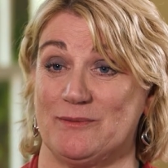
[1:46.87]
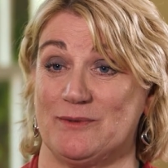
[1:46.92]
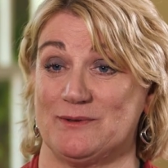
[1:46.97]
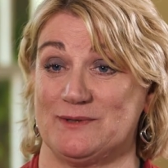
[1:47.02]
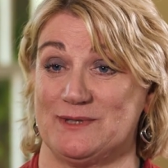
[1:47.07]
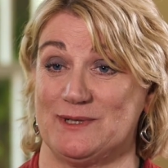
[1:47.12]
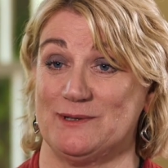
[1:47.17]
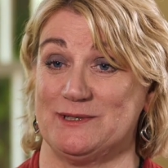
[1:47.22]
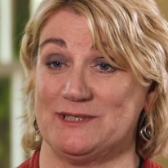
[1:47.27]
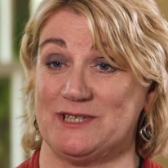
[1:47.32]
I
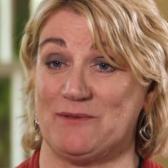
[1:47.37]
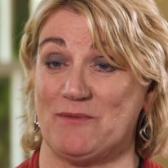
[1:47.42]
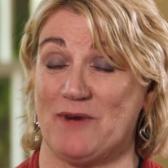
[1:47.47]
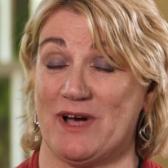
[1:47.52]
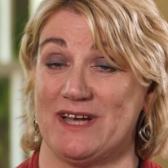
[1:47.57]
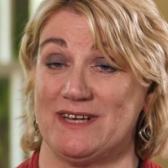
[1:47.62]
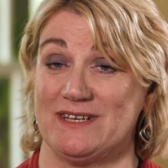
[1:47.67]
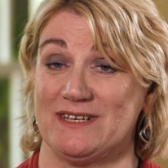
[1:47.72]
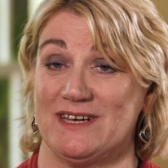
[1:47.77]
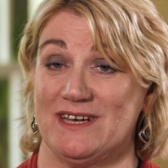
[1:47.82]
was losing
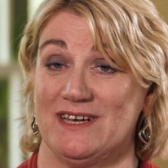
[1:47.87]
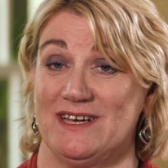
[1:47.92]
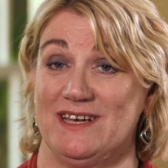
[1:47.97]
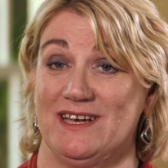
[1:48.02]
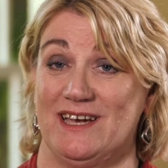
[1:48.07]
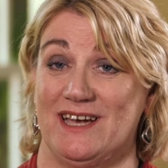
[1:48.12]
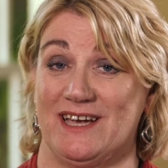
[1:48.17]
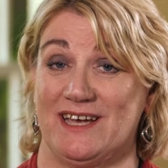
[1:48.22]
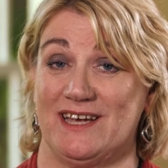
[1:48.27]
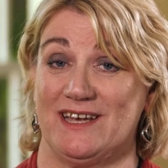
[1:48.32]
weight,
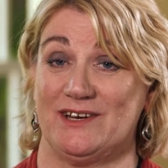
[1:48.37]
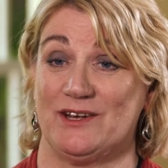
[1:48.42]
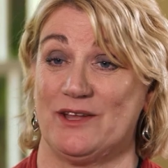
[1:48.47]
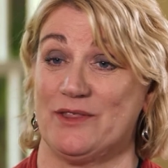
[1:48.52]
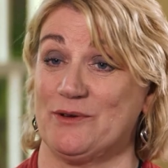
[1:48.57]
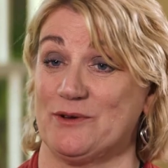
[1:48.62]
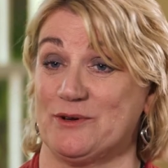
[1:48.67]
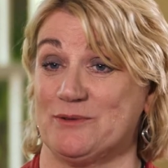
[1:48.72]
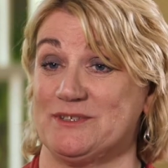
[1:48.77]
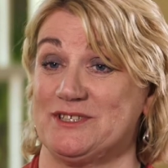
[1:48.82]
and I
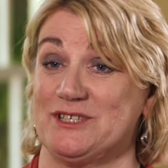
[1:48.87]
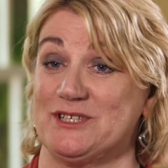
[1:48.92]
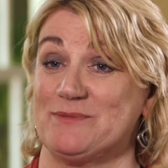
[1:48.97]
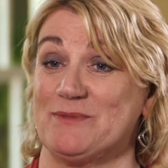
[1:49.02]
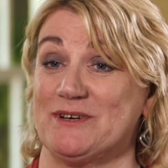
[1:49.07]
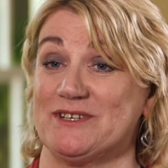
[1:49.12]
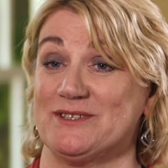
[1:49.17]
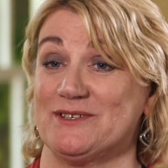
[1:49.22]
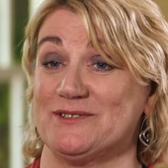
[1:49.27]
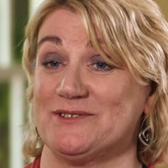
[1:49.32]
thought it was just my
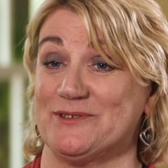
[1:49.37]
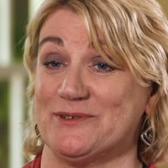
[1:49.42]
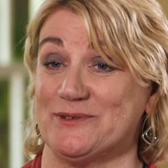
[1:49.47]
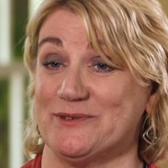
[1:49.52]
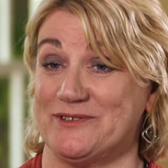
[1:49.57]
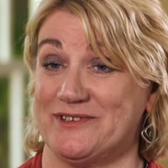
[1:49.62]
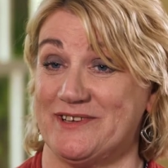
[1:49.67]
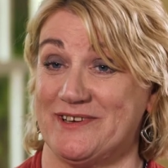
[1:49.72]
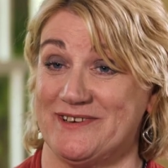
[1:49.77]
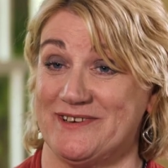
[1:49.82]
tonsils.